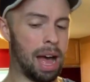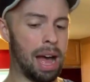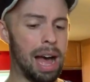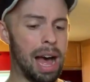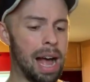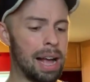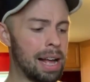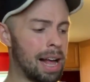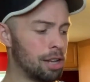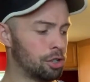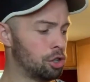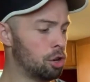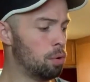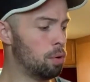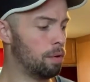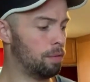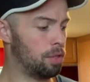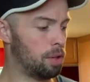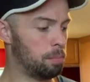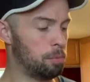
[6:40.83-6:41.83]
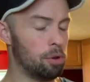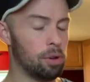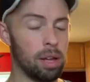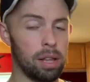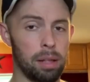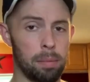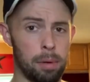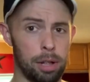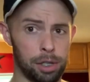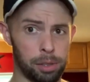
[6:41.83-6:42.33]
I got 2 of them. You
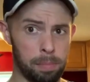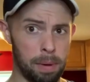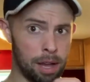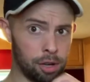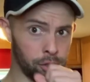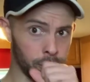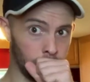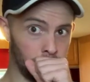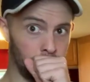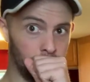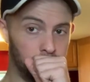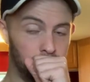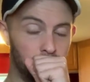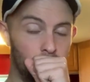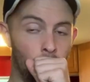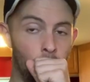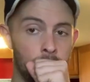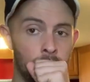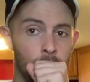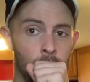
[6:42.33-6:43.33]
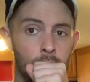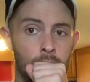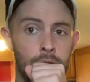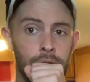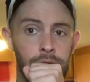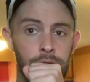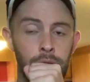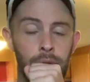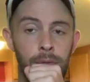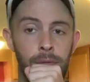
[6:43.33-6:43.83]
get them on special when you
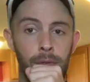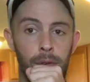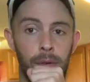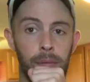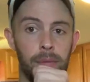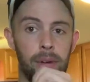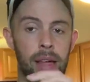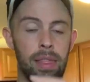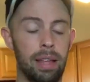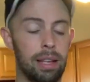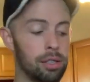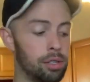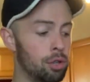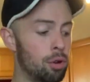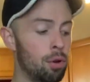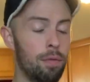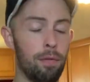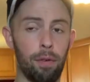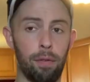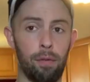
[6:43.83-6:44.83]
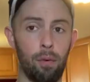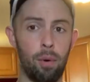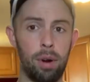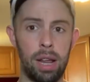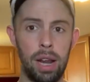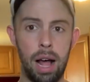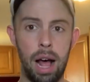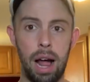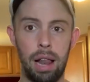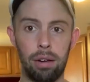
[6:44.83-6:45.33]
order 2 for, I think it's 2 for
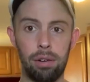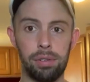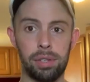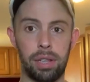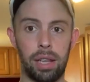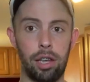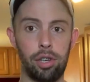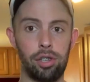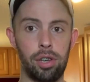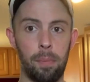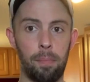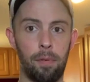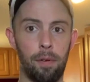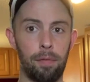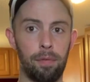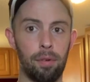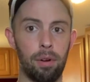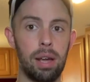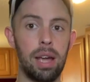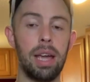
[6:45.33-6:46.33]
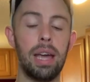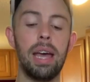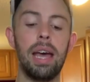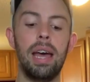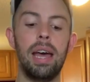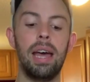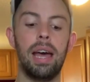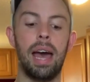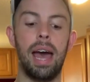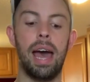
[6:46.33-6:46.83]
$40, and they ship for free.
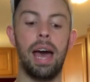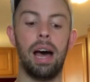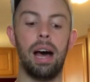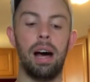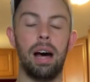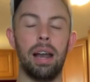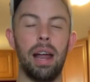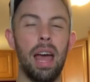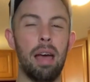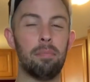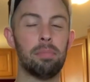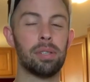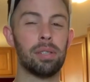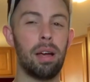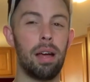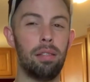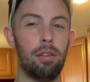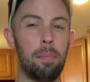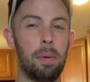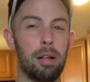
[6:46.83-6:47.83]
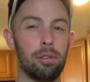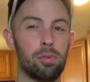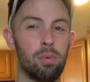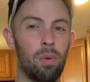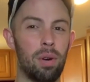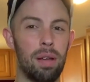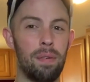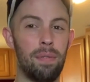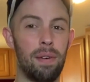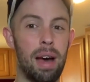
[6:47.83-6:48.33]
On Amazon, they're about
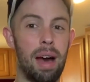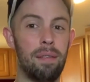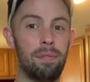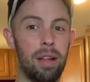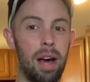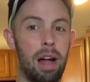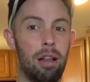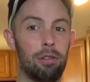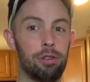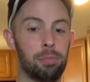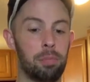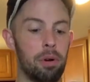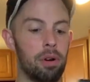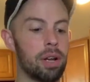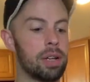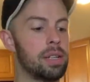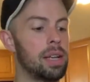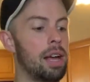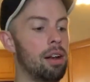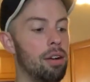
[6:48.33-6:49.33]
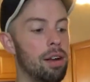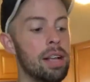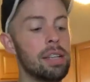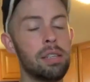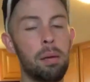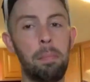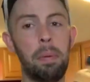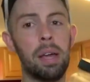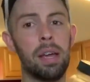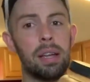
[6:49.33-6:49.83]
$25 per container.
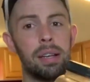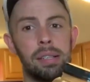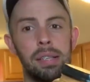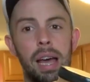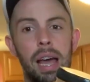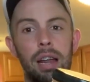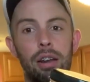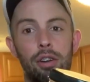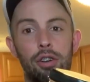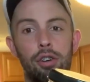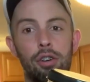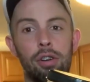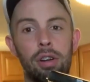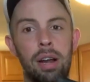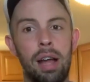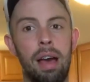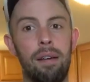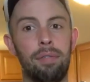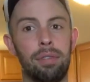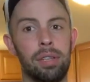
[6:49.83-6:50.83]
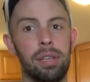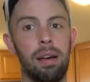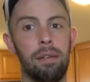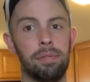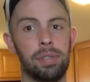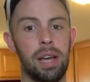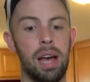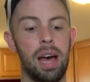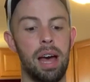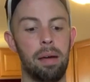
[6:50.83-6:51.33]
It's a big container. You're gonna have a
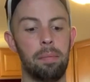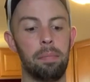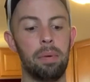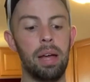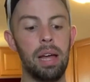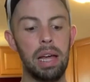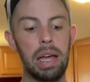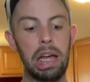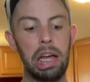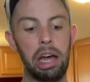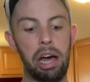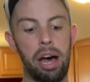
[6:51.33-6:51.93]
tough time